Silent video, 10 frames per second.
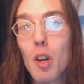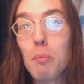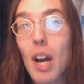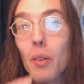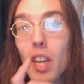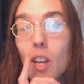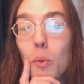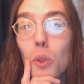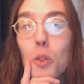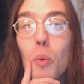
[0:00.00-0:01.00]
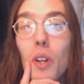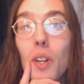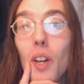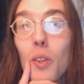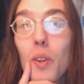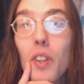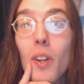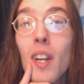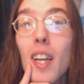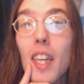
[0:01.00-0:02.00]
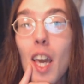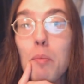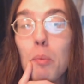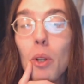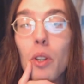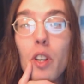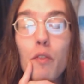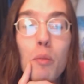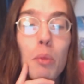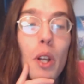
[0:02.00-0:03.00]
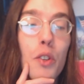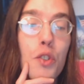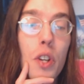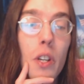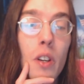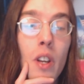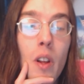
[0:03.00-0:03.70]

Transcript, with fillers: about equal to one another in their capability for bloodshed.